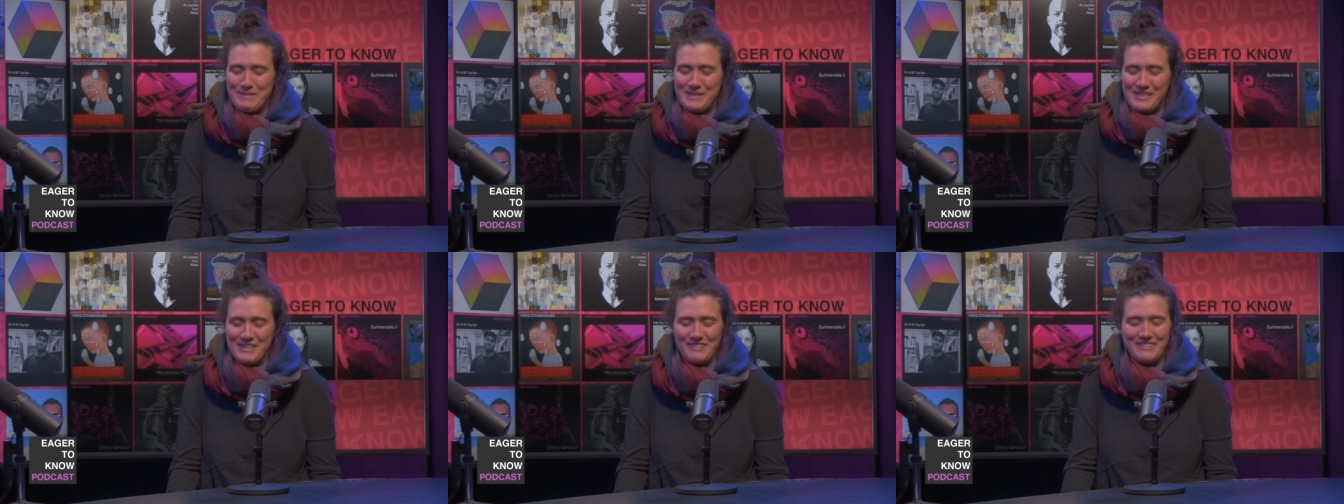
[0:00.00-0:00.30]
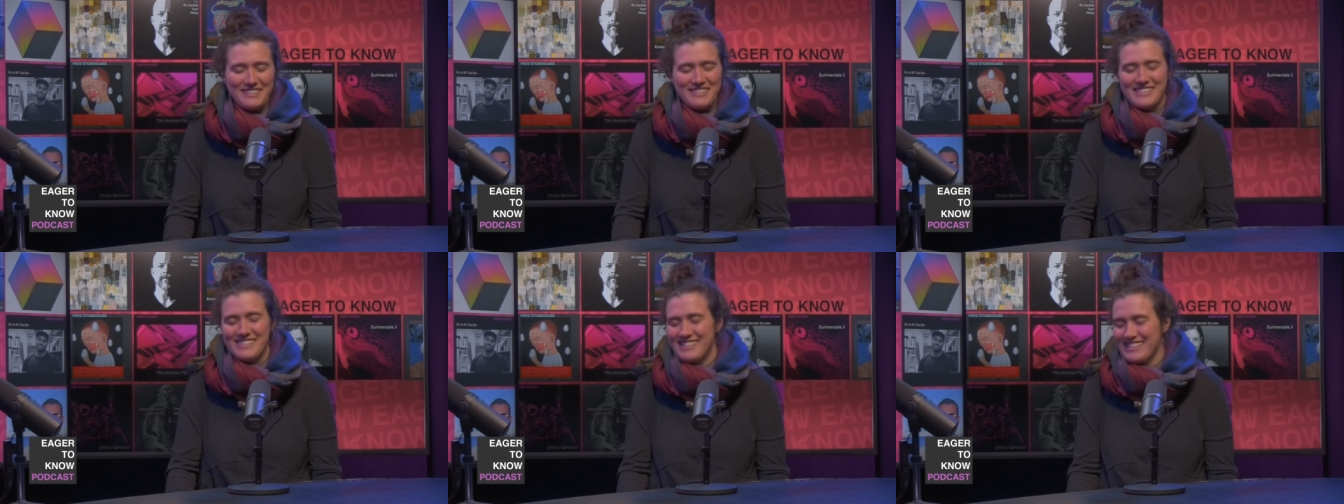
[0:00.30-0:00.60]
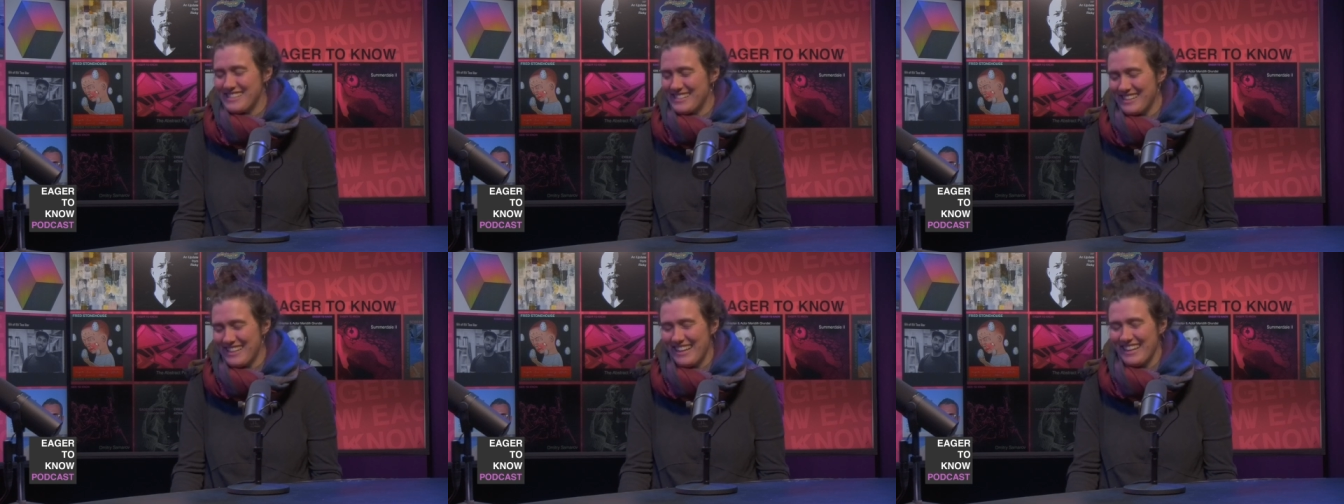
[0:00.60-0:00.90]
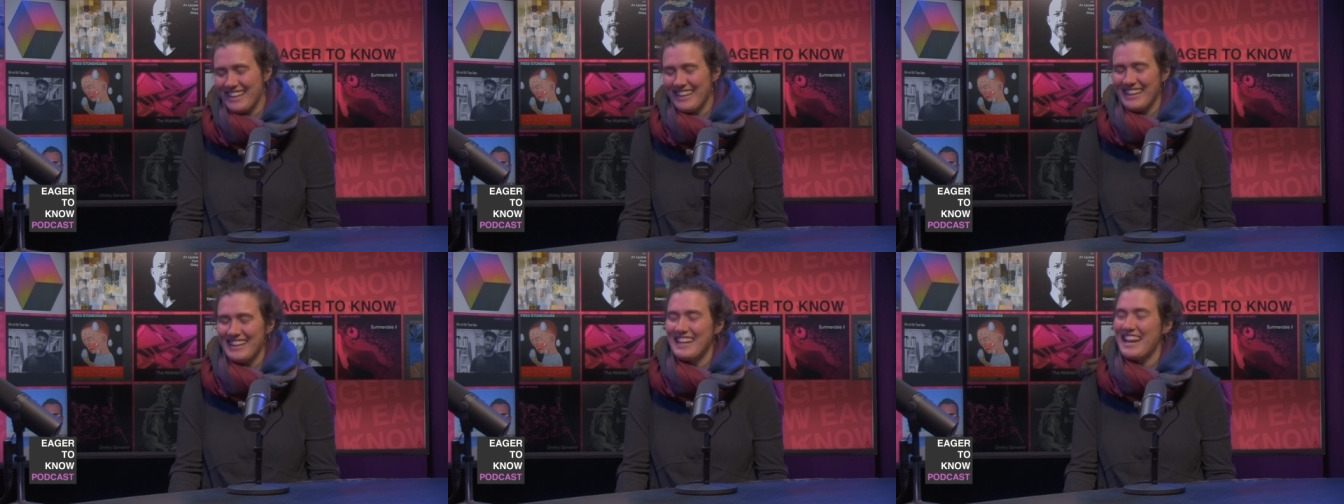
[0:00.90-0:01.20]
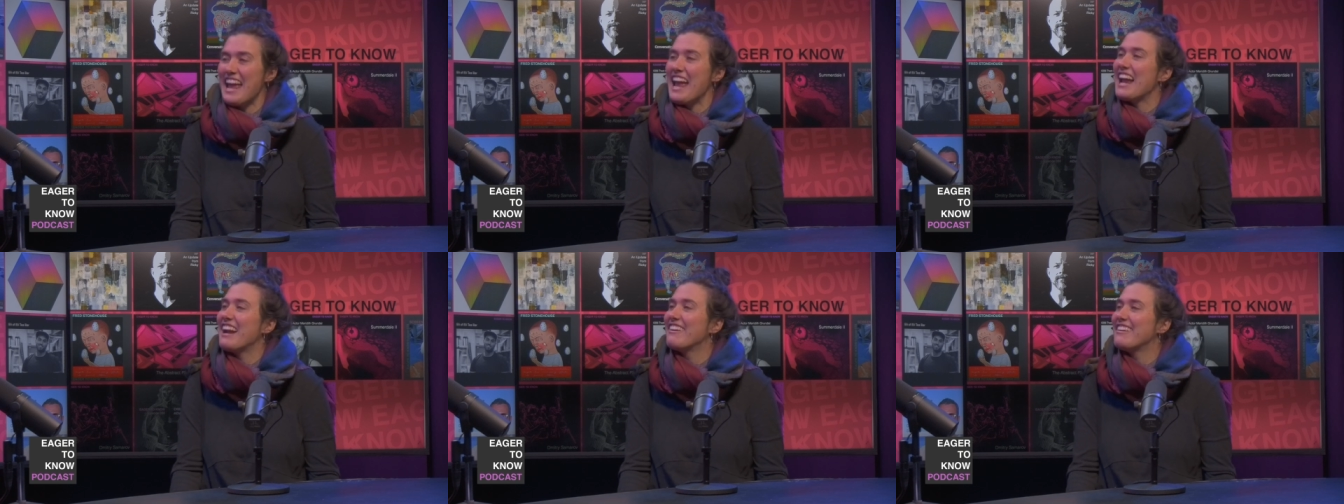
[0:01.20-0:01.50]
So it's just like
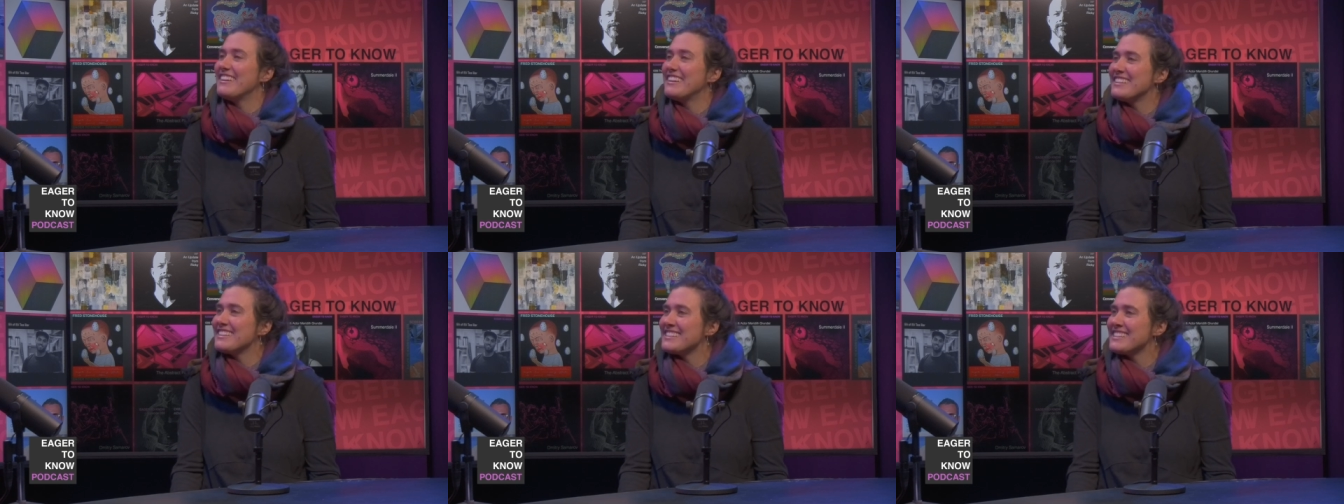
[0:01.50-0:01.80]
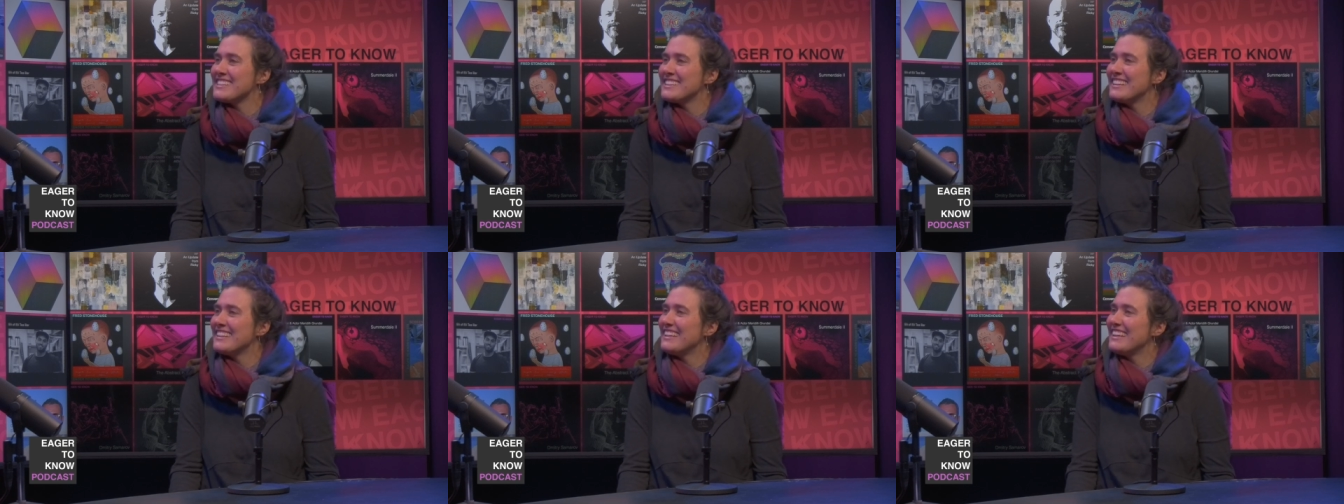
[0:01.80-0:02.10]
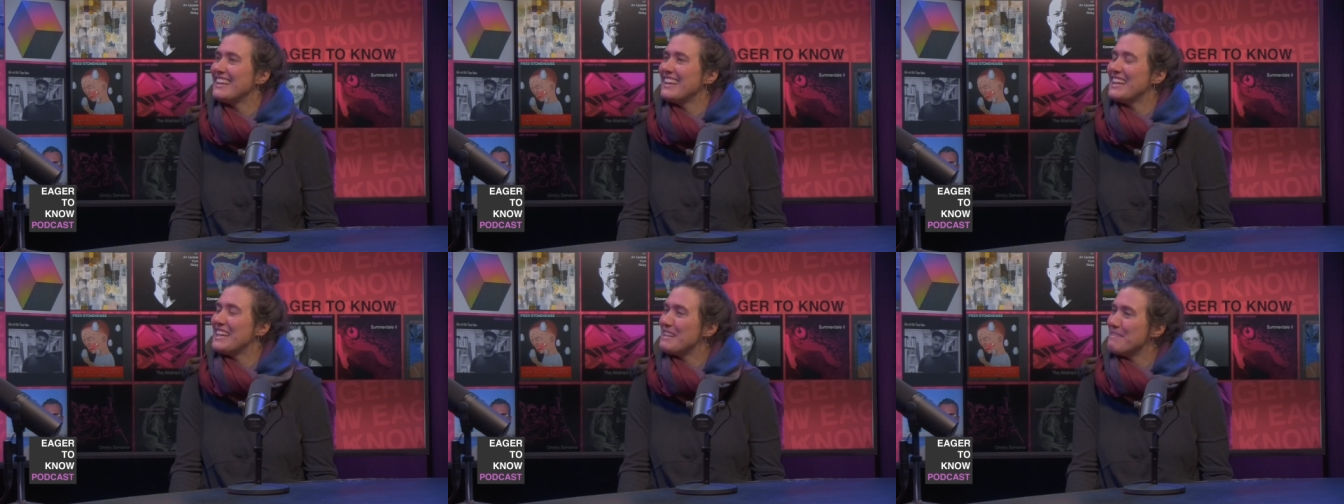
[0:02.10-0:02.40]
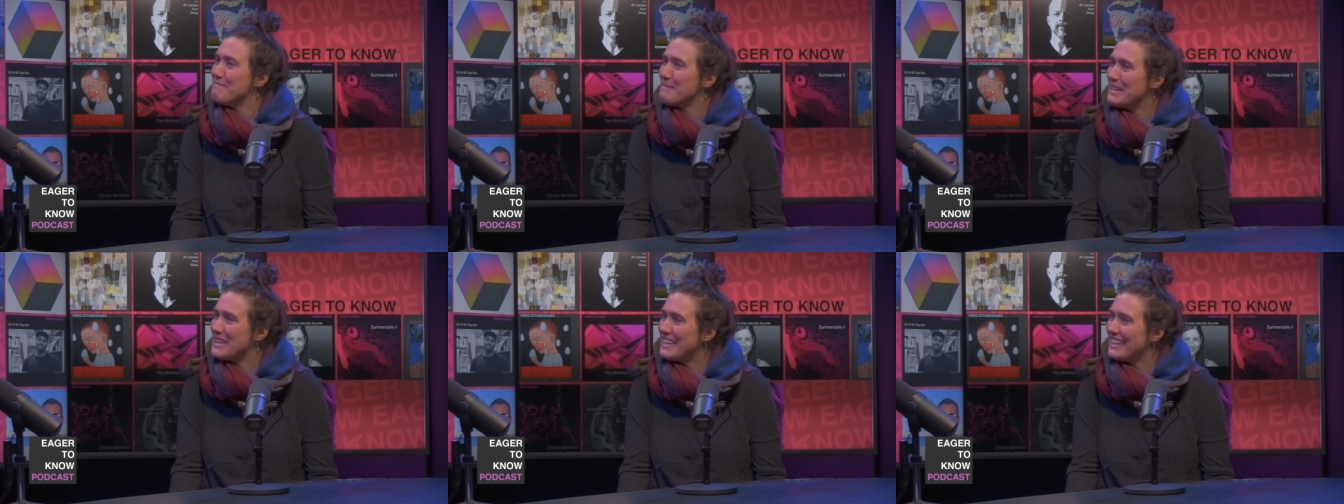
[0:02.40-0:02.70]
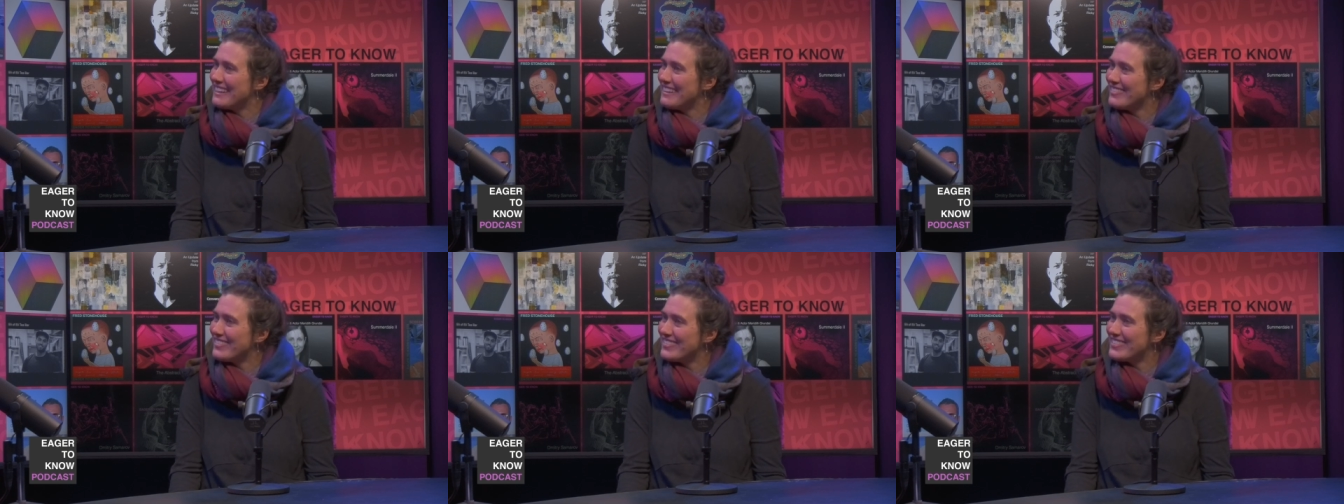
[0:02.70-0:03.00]
inherent oh, in me.